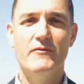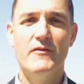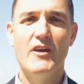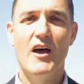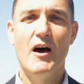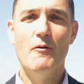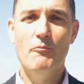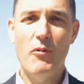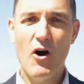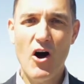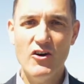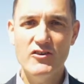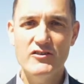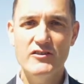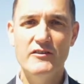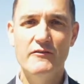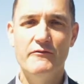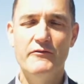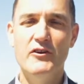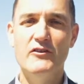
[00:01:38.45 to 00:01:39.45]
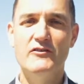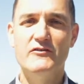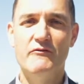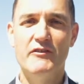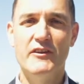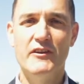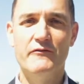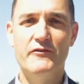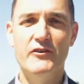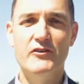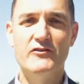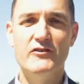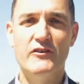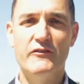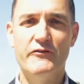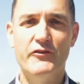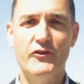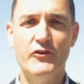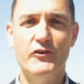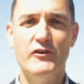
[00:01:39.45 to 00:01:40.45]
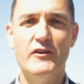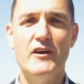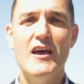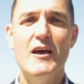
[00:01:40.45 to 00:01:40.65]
a positive future for the future of food,